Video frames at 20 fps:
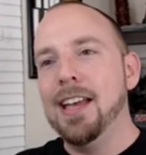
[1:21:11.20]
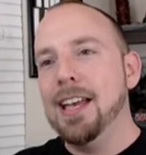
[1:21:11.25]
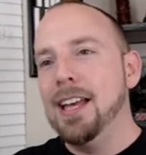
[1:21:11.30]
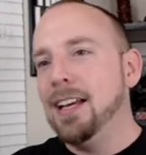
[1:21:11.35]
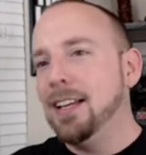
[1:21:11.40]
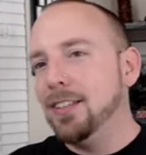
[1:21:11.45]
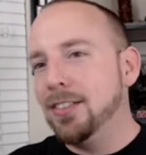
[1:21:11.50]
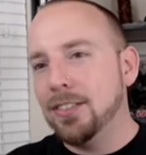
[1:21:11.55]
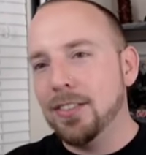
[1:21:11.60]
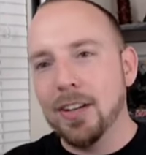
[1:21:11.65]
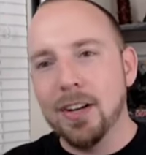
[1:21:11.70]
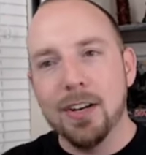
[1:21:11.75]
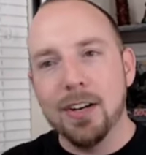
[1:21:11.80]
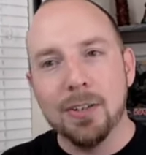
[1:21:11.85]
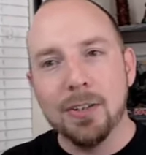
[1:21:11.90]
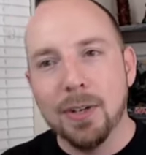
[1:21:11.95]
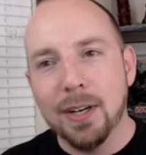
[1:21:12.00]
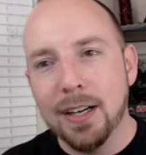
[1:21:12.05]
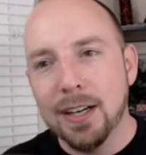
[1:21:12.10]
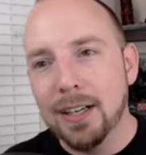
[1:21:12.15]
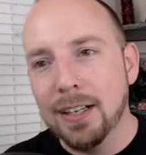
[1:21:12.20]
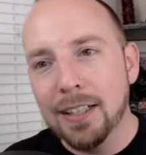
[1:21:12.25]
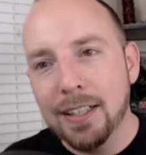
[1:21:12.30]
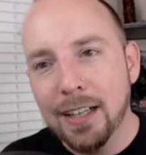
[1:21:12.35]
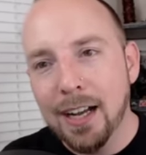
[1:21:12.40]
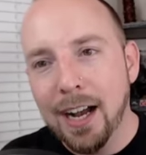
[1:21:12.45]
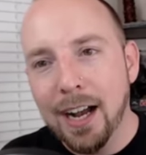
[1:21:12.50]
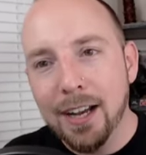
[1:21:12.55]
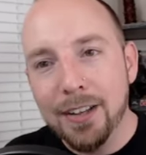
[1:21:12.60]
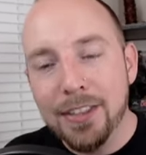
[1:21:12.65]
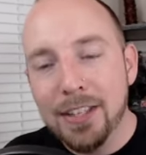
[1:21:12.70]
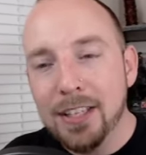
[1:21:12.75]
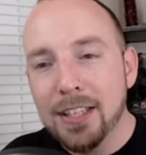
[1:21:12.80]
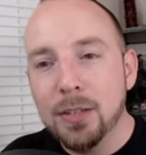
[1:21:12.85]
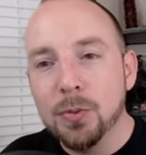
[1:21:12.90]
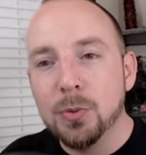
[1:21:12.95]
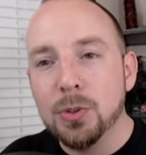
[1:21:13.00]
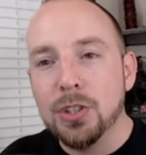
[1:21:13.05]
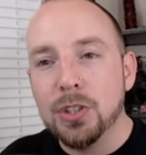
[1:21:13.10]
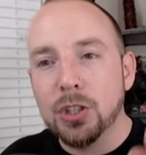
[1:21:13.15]
so uh, I think
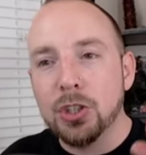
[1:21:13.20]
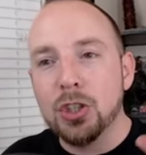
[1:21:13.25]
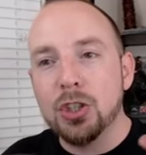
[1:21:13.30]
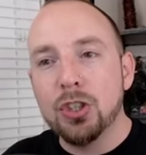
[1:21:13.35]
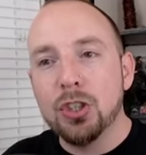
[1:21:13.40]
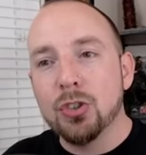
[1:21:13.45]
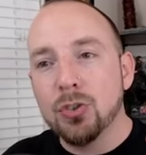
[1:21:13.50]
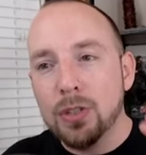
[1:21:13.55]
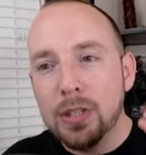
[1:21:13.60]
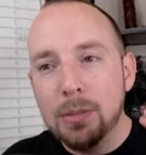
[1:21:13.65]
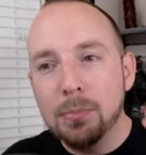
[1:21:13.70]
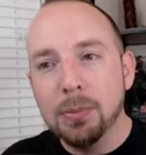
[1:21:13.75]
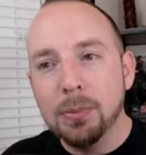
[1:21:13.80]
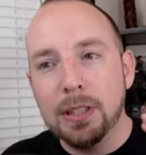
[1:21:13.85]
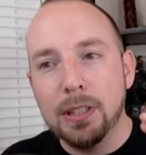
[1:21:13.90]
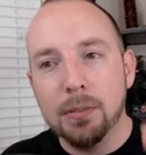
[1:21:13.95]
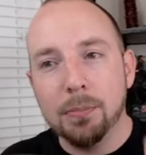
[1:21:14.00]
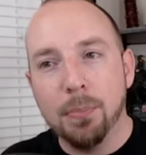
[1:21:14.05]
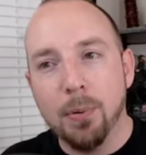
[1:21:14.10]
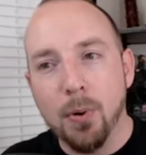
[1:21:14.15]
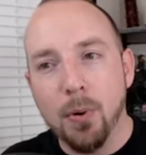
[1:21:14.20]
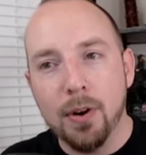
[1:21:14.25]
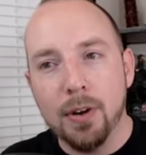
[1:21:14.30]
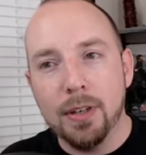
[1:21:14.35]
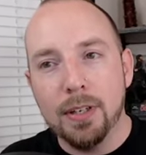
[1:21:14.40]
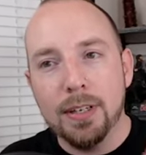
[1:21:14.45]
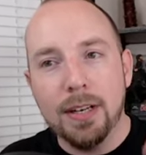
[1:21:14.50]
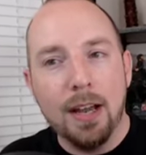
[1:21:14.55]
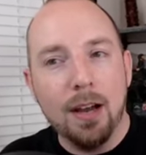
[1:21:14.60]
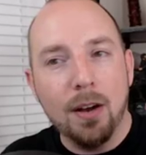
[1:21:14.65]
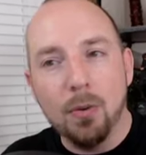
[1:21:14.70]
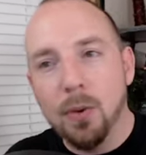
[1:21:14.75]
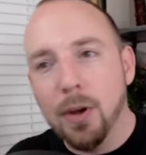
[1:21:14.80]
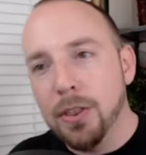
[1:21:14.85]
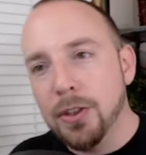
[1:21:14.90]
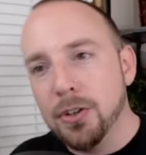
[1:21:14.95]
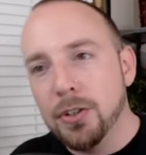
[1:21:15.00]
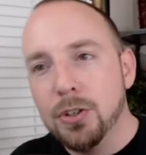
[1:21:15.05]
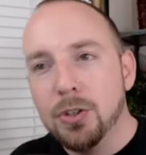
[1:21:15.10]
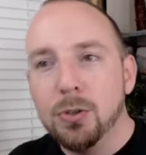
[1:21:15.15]
it was extremely important. Now,
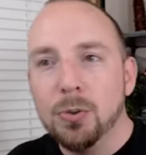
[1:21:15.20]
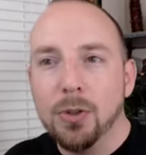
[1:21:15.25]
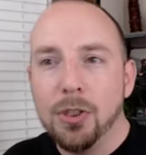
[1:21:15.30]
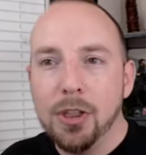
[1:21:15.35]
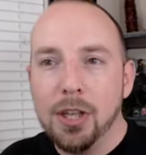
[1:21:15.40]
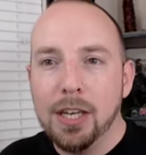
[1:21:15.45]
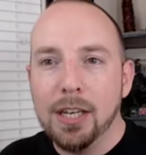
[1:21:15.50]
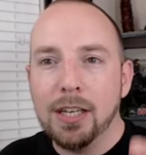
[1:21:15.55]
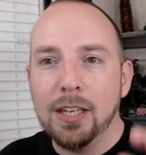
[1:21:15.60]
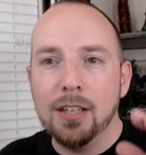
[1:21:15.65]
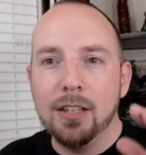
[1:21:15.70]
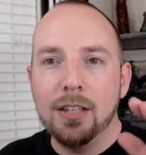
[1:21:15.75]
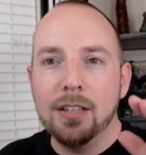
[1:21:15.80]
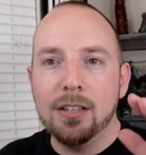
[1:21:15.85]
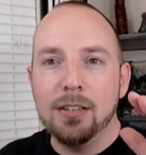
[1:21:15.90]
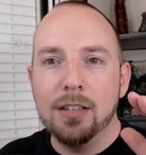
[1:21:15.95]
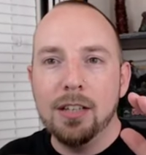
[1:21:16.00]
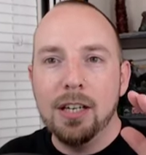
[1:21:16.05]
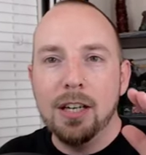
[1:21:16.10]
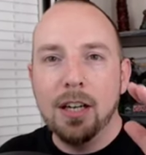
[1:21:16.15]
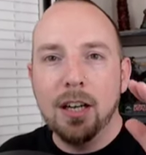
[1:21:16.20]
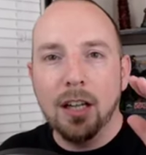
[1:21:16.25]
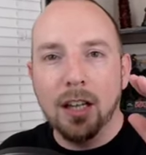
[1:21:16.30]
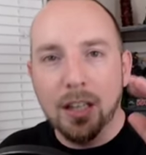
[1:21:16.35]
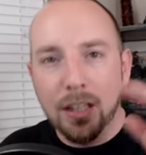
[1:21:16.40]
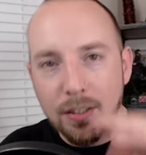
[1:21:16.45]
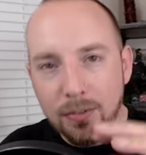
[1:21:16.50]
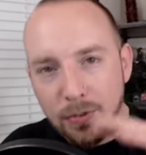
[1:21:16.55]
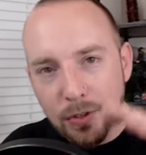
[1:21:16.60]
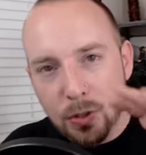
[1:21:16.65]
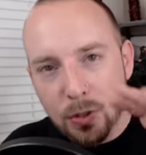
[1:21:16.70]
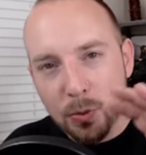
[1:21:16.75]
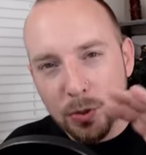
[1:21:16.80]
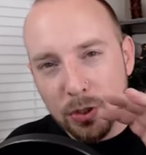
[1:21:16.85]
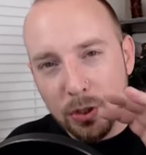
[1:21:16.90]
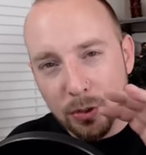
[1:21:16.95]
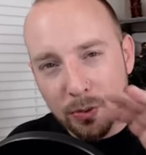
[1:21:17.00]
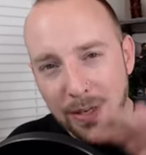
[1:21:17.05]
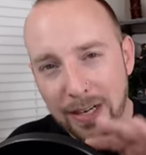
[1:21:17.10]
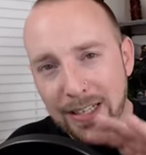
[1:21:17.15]
whether you think Olivia was
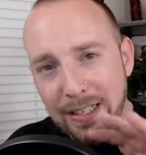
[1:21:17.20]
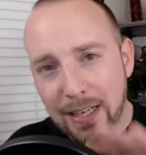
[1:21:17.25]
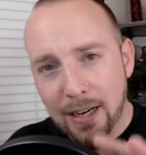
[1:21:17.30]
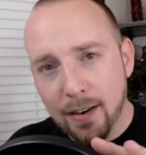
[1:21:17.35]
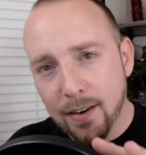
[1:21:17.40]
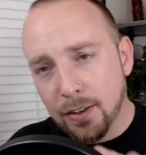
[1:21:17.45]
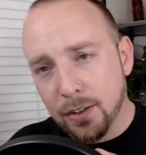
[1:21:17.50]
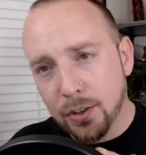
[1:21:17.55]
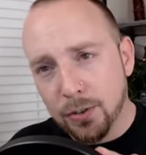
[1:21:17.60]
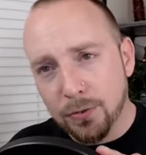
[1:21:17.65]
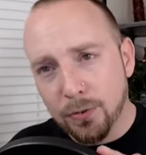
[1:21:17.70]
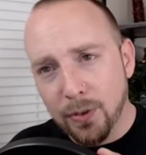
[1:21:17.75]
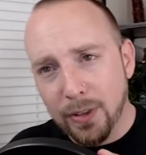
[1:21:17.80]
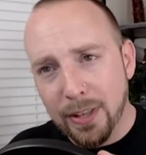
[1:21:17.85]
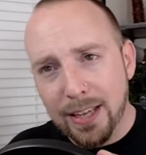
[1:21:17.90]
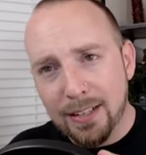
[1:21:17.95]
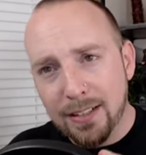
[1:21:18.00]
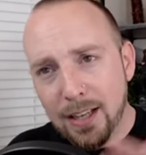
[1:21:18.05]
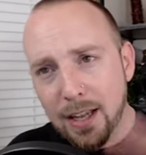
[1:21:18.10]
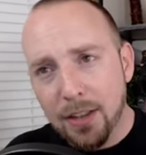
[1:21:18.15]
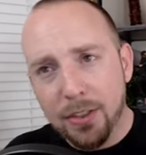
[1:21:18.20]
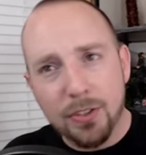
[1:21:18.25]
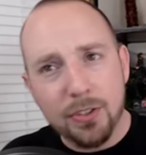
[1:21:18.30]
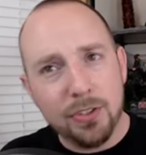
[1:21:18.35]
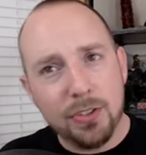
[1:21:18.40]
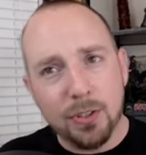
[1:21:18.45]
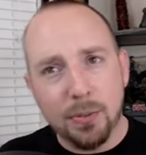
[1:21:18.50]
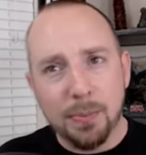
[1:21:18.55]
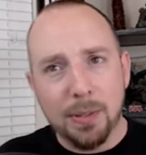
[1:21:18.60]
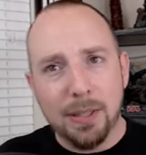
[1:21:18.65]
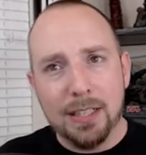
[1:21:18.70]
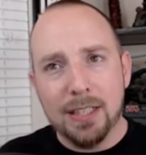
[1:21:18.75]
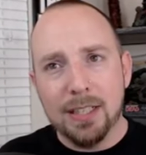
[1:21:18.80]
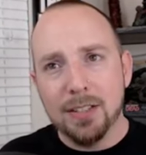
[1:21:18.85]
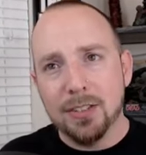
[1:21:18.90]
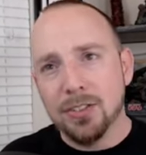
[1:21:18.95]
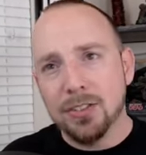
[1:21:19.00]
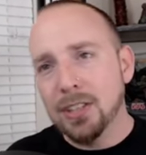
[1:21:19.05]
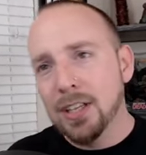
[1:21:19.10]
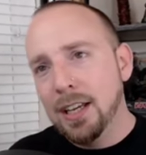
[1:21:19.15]
the right character for that death or somebody
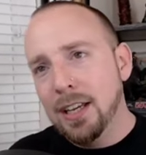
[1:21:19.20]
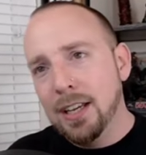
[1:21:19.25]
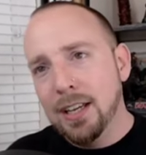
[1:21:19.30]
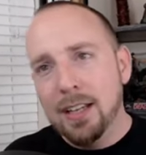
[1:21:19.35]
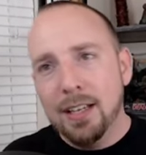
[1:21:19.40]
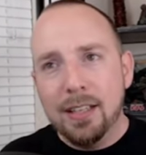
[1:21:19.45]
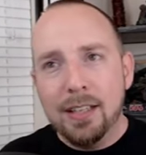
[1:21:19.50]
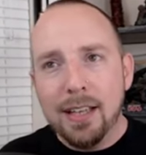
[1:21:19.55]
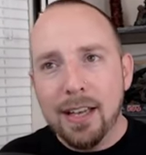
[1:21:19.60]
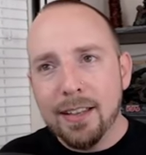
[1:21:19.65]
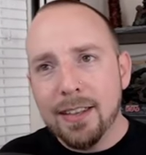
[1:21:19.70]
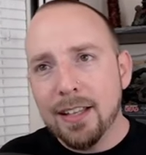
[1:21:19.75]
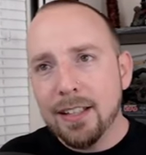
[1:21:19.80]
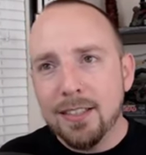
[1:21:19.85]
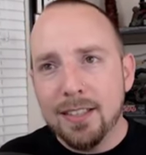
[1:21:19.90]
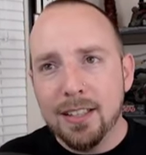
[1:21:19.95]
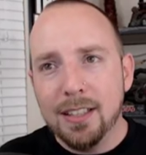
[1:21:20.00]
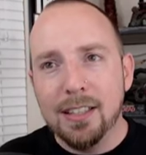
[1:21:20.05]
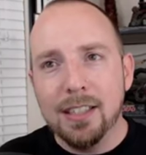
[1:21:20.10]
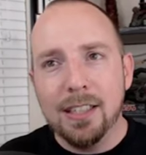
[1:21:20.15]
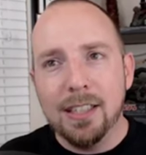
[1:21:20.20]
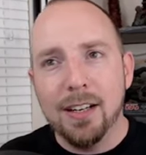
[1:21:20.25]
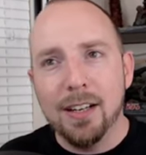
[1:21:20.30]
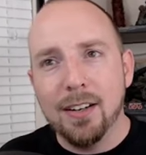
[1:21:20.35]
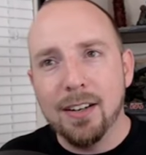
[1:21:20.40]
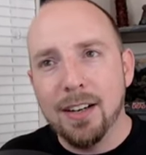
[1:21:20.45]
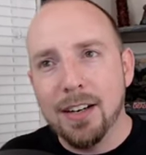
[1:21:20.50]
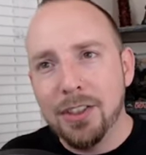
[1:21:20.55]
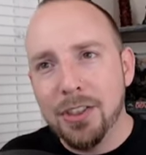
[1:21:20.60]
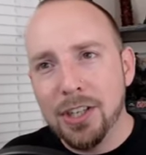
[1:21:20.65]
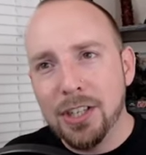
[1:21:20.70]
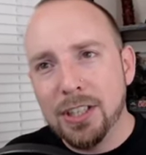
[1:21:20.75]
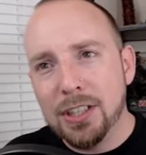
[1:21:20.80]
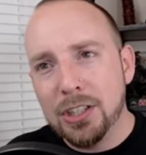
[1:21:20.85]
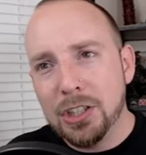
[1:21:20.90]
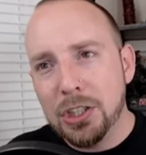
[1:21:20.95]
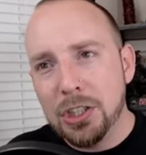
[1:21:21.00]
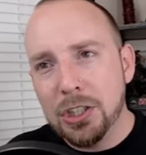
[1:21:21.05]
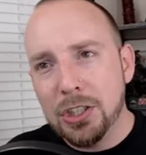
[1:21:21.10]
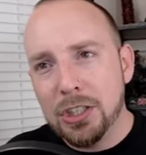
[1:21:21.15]
else, yeah, that's in the air. I think
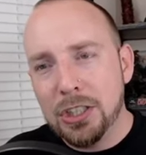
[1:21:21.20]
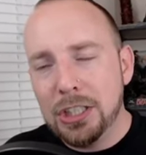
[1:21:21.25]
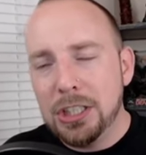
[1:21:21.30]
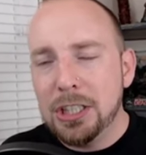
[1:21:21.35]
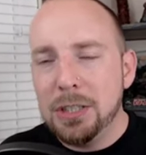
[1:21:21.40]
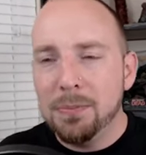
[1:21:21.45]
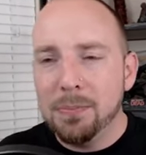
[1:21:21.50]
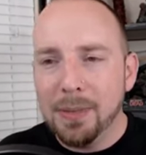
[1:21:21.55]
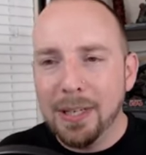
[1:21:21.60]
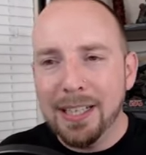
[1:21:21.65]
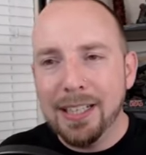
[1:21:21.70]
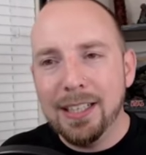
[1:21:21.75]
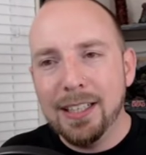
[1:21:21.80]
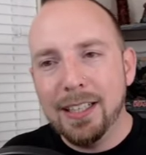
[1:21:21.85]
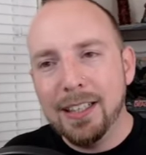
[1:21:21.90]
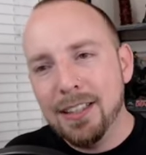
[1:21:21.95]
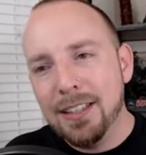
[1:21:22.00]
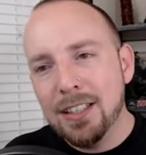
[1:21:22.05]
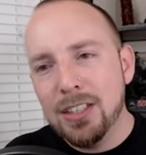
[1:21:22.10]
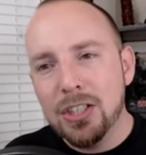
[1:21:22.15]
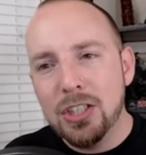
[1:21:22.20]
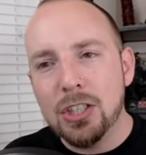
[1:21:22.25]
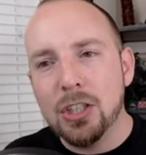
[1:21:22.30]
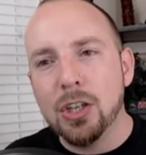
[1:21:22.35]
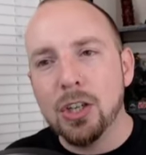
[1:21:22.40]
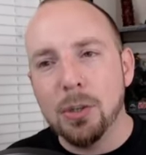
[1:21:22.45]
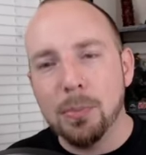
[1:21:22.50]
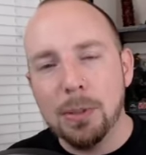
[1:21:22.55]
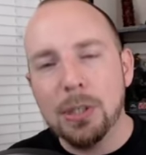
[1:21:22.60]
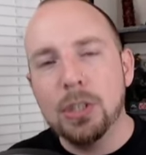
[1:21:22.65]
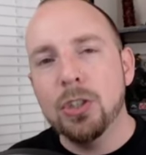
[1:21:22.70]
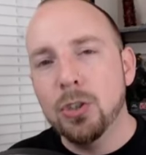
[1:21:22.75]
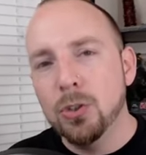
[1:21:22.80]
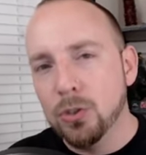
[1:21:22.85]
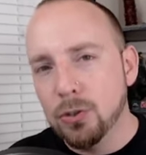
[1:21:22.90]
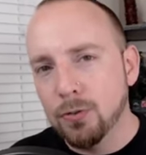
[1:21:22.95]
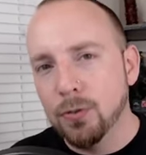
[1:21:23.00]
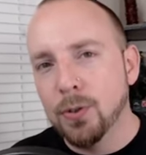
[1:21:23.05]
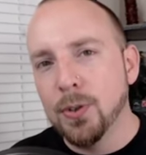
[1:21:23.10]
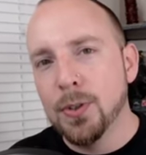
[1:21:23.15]
she, I think she could have been
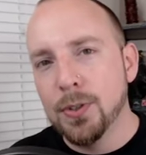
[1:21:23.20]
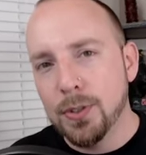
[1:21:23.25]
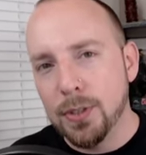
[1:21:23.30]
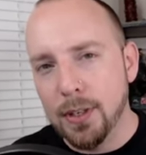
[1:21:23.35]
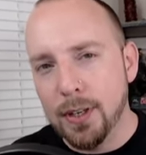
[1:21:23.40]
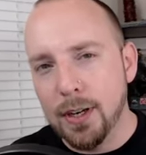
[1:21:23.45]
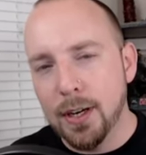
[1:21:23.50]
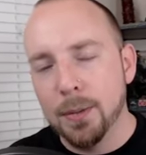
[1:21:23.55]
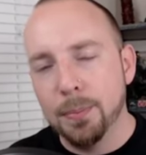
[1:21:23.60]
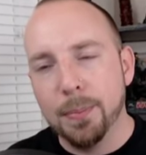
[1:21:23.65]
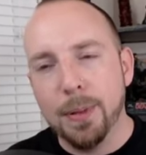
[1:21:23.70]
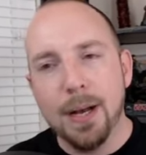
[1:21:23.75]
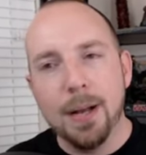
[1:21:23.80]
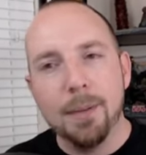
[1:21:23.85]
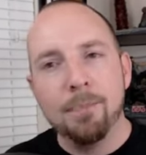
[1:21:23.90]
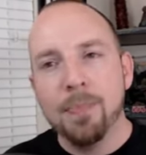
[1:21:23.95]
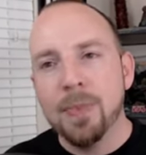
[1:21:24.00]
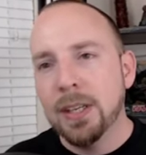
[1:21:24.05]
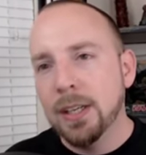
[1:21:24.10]
useful, you know, but